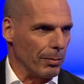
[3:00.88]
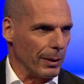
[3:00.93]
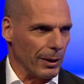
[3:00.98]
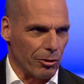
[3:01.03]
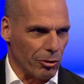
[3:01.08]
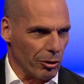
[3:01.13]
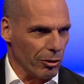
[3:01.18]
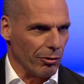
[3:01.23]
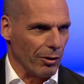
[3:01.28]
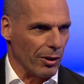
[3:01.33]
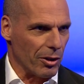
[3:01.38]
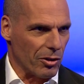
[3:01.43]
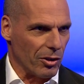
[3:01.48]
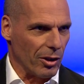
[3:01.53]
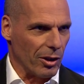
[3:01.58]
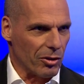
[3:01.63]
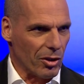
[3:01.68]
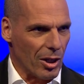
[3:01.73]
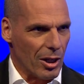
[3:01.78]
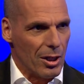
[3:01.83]
British
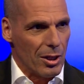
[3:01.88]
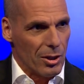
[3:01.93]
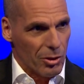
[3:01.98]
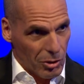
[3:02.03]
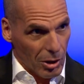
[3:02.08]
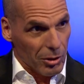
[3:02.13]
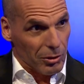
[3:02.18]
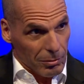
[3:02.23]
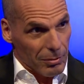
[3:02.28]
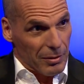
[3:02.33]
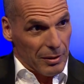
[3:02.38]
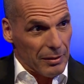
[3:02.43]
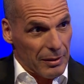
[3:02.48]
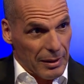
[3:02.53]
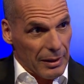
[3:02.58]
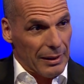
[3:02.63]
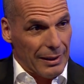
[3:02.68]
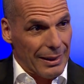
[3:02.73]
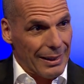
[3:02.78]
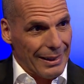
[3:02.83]
universities. So
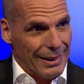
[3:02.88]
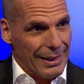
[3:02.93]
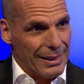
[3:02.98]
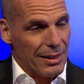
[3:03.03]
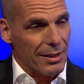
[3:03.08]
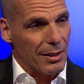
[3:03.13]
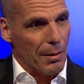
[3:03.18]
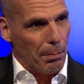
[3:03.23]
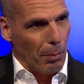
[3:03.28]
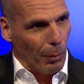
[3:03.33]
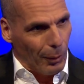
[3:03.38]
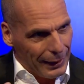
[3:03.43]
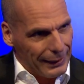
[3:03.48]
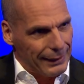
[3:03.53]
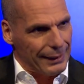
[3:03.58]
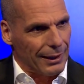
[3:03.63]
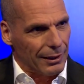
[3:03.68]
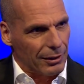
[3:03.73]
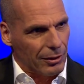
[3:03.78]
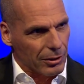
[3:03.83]
this is a
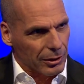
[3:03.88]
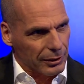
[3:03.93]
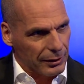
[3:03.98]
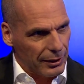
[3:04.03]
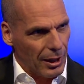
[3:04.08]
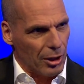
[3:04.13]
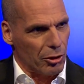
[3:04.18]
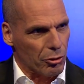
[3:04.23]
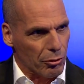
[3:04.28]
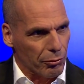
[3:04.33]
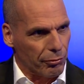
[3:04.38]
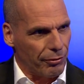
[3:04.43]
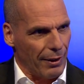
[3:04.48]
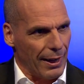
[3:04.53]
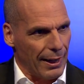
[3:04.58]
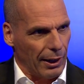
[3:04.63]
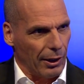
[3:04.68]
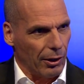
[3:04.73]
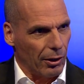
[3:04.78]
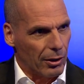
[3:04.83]
political coordination
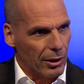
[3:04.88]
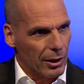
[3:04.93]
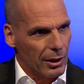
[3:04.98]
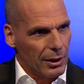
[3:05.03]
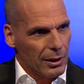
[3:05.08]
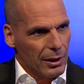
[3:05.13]
failure